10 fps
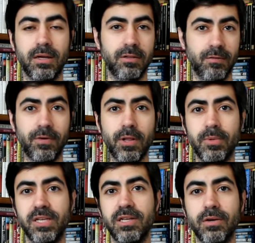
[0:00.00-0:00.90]
the
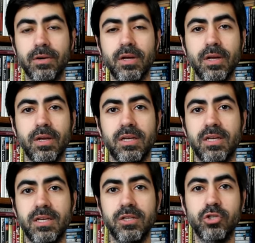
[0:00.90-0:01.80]
following year,
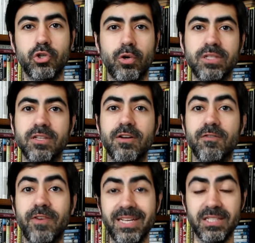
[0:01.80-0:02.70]
he joined a
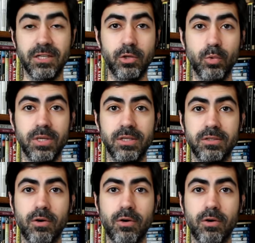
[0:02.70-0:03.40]
fighting unit